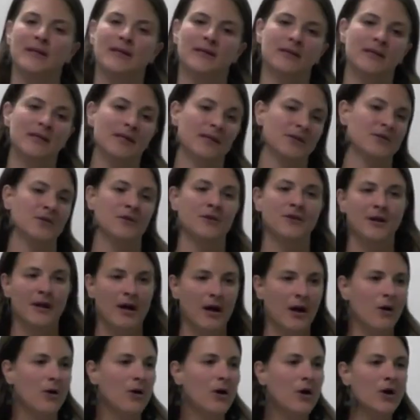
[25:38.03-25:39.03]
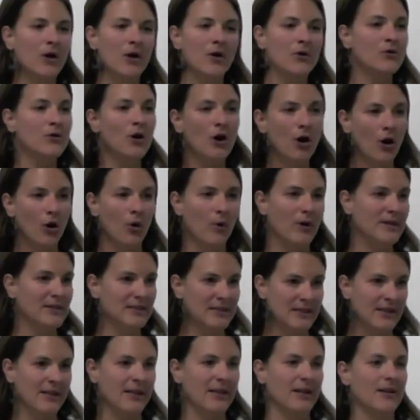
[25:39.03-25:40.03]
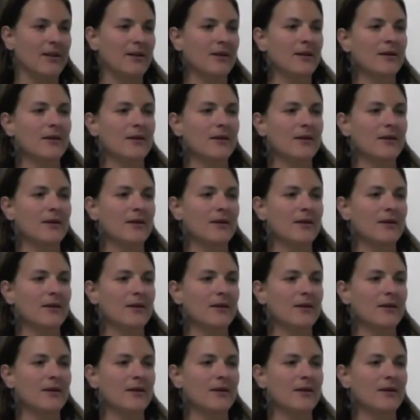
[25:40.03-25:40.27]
And then it turned out, no, it didn't.